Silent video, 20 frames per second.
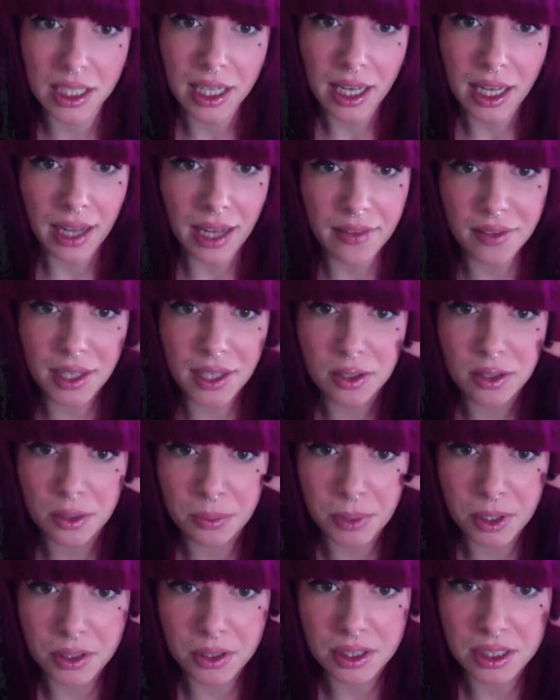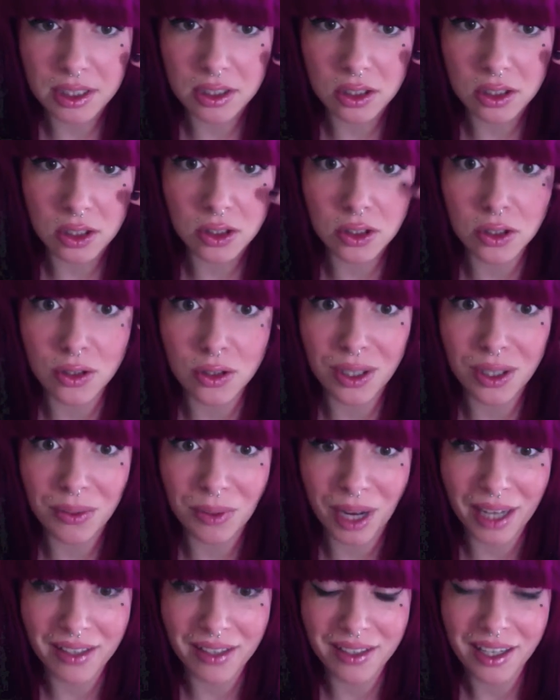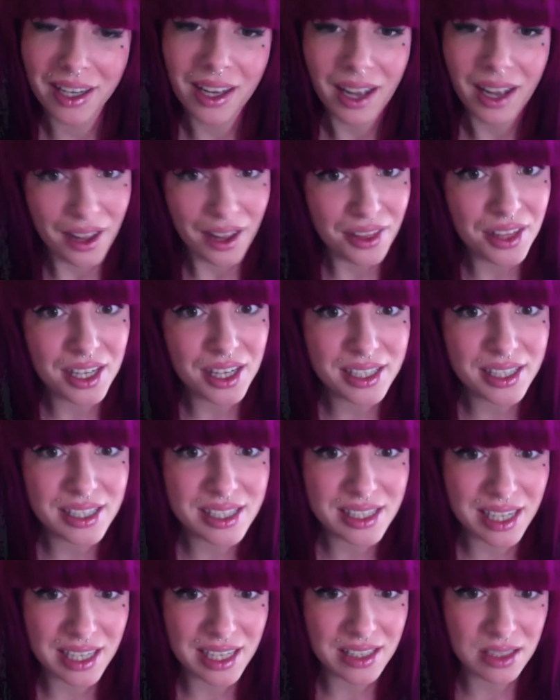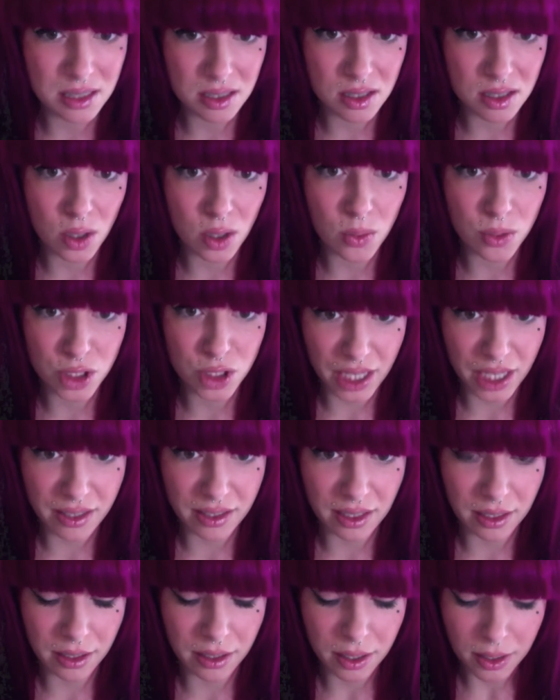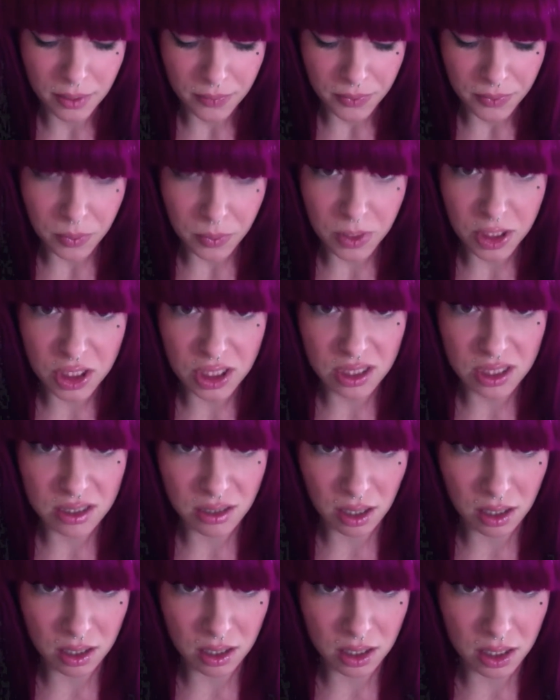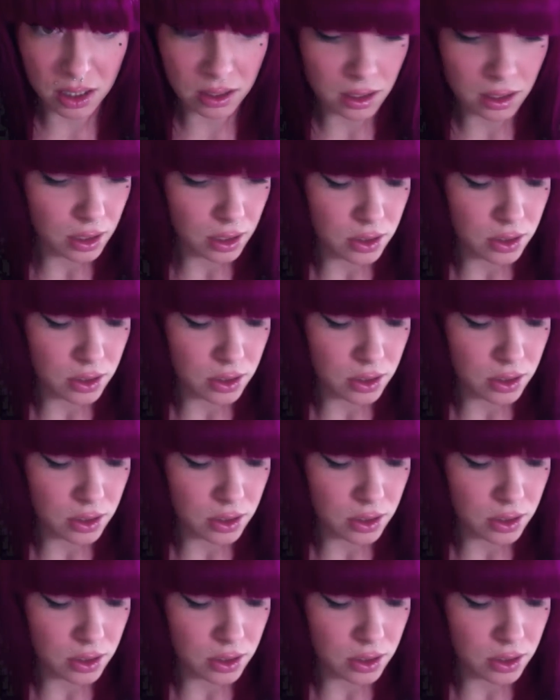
and then your piercing starts turning red and then it decides to start rejecting, which is not good.